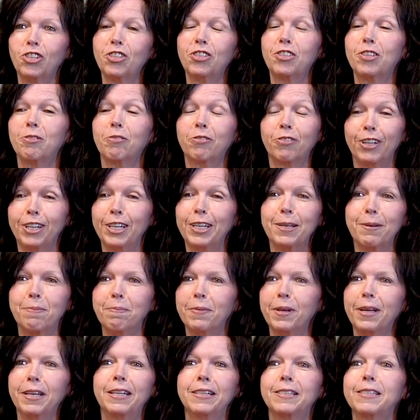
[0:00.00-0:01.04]
just the
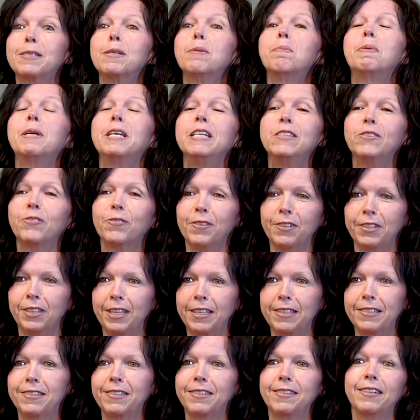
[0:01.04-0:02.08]
freedom and it's the
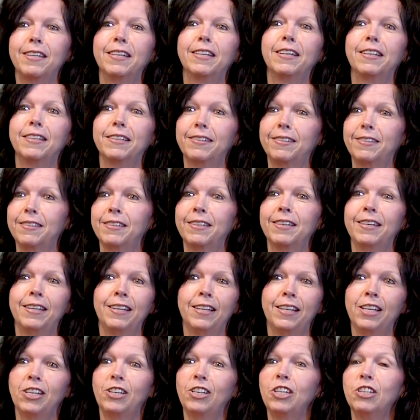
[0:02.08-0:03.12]
peacefulness, and it's,
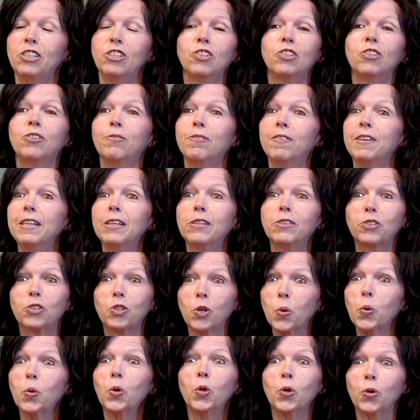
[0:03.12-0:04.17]
you just feel
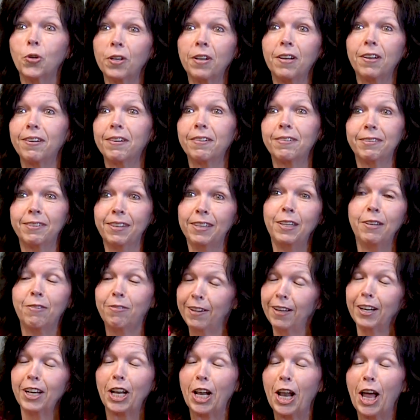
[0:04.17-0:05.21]
so good and you
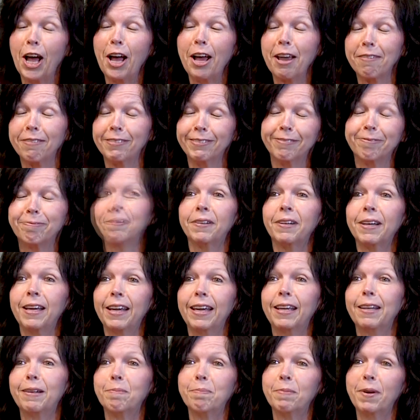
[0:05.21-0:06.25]
feel alive.
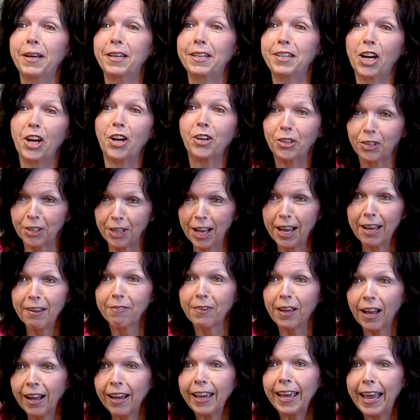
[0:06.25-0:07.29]
And my daughter and I
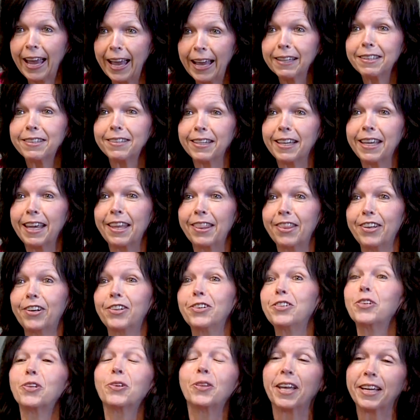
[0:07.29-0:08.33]
have kayaked
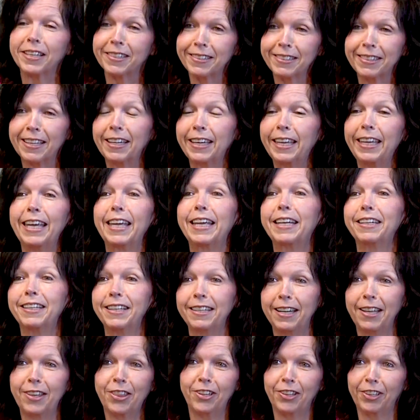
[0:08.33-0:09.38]
together. So that's, again,
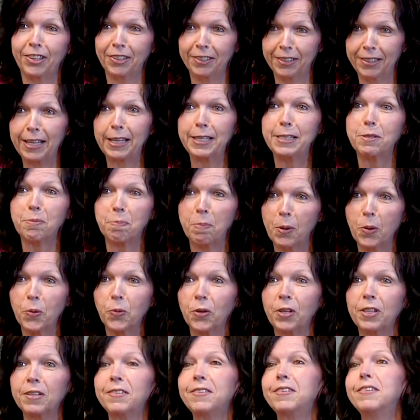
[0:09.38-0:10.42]
another nice
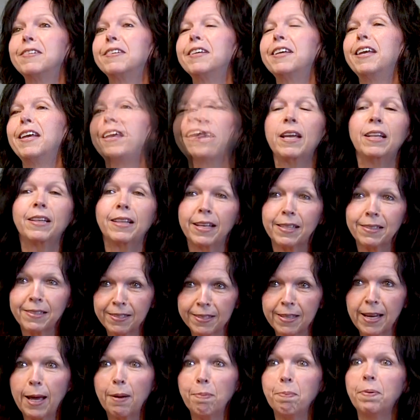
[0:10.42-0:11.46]
bonus. Take that
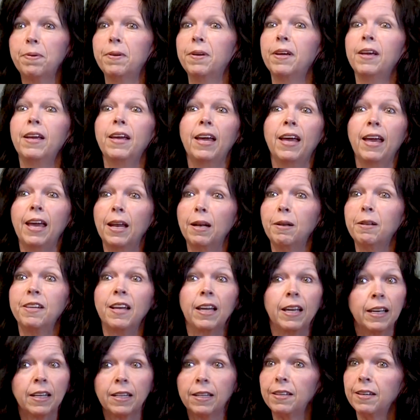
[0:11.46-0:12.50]
step and
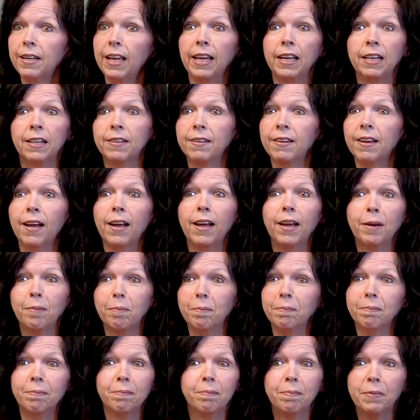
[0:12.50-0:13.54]
take it a day at a
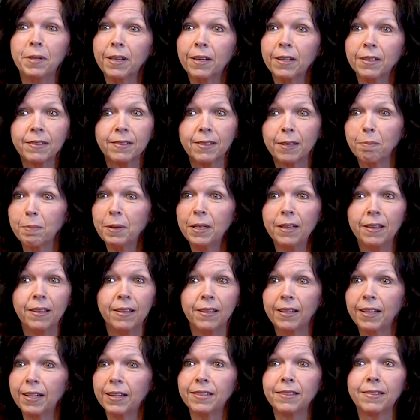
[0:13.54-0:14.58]
time, because I
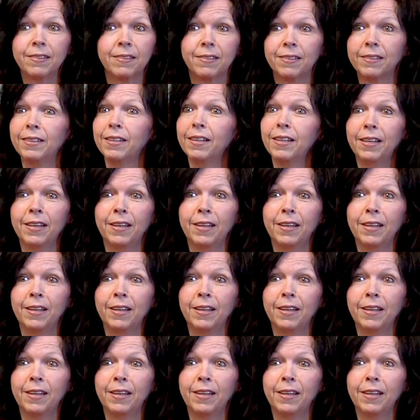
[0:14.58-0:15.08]
mean, that's,